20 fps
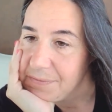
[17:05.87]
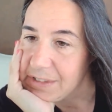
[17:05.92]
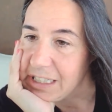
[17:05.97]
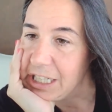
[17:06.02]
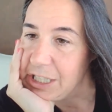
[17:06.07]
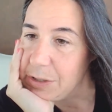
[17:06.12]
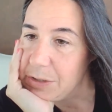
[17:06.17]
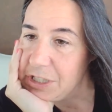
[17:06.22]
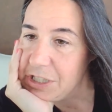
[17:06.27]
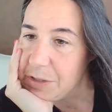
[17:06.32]

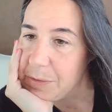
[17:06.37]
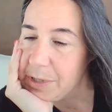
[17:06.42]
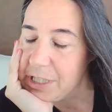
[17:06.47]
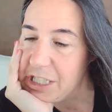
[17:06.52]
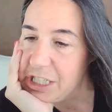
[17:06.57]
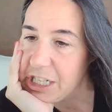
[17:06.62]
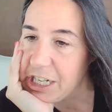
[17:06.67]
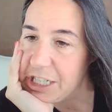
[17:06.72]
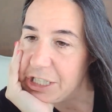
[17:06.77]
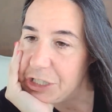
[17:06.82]
Can you sue a
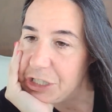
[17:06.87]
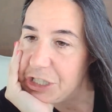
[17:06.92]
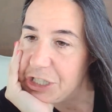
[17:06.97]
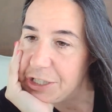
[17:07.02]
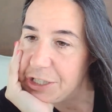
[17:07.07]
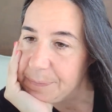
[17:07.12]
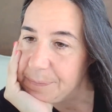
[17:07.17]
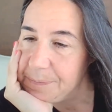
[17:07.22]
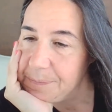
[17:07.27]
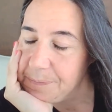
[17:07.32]

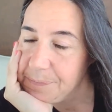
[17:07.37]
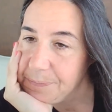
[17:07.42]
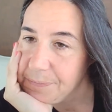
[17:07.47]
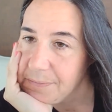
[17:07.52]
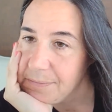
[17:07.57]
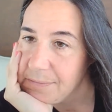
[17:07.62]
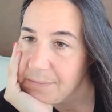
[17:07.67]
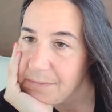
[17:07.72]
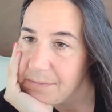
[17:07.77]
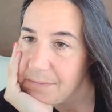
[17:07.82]
judge?
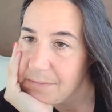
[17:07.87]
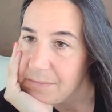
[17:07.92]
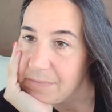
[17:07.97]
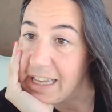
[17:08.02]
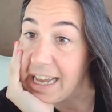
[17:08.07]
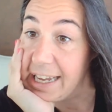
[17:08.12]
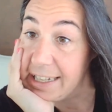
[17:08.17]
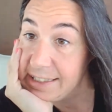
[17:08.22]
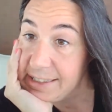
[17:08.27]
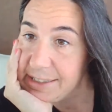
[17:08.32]

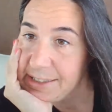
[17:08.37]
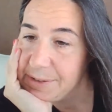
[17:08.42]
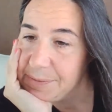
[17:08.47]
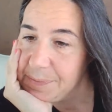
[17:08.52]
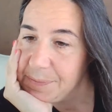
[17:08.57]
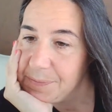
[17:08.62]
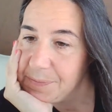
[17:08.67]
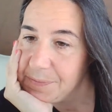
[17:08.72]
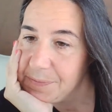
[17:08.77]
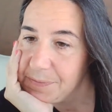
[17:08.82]
Yes,
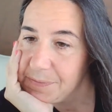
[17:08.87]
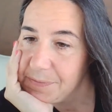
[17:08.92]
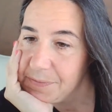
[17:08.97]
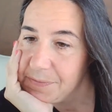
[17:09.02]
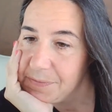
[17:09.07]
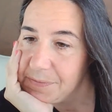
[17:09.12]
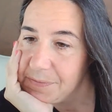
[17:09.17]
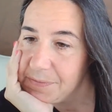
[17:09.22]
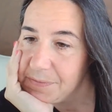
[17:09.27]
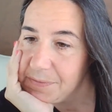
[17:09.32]

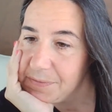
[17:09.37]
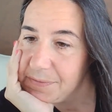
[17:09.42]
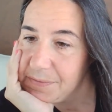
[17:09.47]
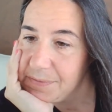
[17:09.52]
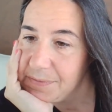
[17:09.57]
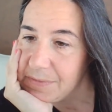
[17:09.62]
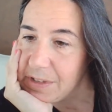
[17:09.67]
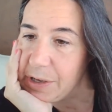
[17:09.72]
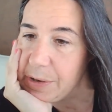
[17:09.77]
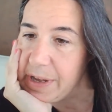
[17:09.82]

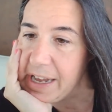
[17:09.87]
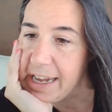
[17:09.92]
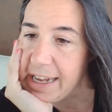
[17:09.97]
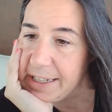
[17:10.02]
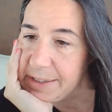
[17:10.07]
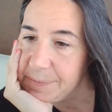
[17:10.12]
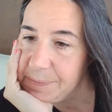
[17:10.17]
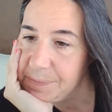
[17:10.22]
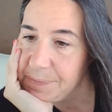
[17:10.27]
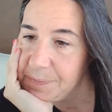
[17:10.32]
you
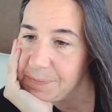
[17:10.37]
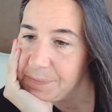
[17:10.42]
can.